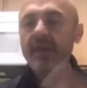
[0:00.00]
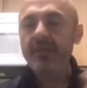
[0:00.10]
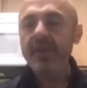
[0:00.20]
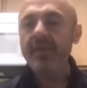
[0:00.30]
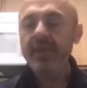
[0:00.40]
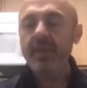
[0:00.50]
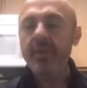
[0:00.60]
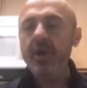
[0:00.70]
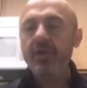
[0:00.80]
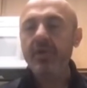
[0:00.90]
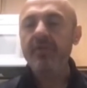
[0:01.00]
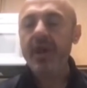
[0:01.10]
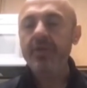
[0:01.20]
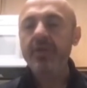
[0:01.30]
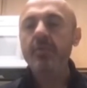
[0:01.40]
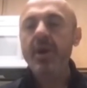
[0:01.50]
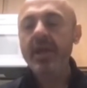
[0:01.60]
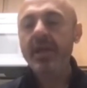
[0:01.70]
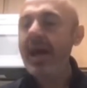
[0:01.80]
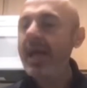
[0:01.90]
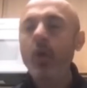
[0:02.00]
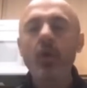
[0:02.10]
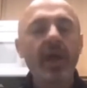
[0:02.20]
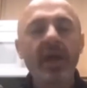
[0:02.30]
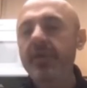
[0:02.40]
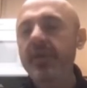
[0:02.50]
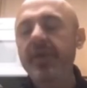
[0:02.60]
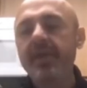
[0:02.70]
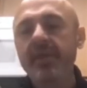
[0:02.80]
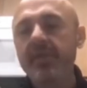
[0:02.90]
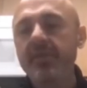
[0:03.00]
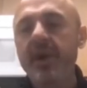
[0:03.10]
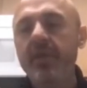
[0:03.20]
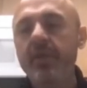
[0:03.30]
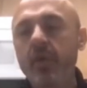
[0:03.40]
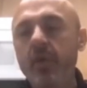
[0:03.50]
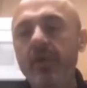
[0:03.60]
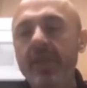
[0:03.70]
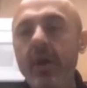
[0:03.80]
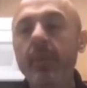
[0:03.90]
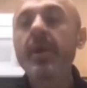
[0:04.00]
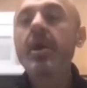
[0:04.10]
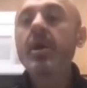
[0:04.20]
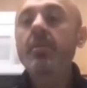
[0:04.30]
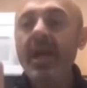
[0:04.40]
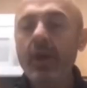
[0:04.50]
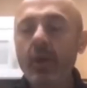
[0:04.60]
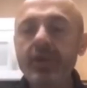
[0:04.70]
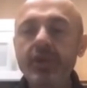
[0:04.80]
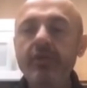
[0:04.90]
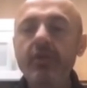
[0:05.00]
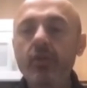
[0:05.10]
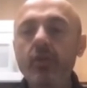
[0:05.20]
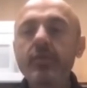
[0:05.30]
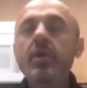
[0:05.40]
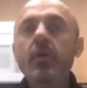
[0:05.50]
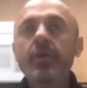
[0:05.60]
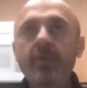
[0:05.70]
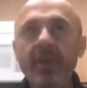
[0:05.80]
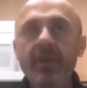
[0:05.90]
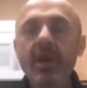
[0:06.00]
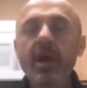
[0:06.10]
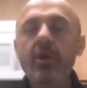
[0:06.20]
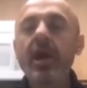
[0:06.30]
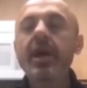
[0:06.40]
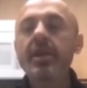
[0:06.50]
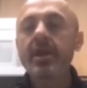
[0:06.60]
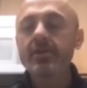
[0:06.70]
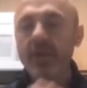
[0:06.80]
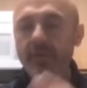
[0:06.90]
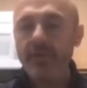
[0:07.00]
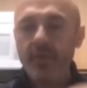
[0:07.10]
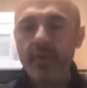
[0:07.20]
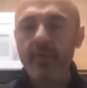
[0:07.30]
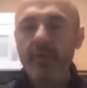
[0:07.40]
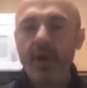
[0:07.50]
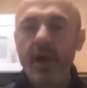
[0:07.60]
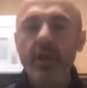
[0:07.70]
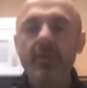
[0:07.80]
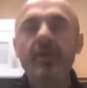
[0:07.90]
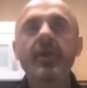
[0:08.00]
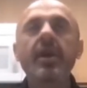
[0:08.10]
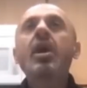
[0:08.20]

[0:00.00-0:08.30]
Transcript: everything that belongs to the Father is mine. I own everything that the Father owns. Now, my question to you, whether you believe in God or not, just for the argument's sake,